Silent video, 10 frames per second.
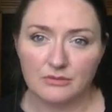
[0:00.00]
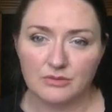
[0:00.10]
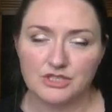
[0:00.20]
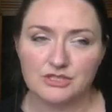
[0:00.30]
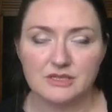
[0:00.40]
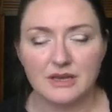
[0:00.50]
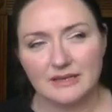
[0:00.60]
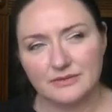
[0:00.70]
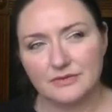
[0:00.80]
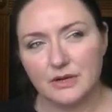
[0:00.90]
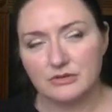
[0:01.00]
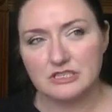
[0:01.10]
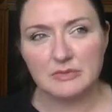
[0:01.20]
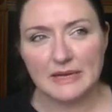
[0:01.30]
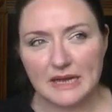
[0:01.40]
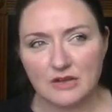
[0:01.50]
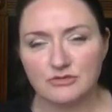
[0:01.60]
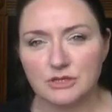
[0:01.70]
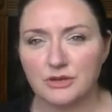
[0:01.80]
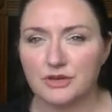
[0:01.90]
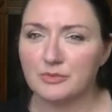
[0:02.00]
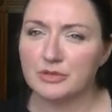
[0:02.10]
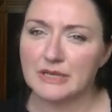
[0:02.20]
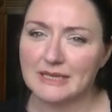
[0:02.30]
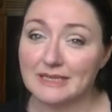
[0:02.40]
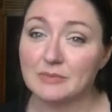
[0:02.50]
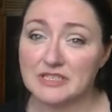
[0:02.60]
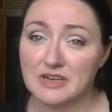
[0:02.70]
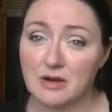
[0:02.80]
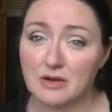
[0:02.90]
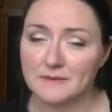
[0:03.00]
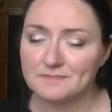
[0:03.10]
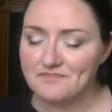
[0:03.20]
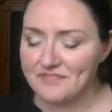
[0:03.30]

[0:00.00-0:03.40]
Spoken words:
which is kind of close to my natural color, but a little bit darker.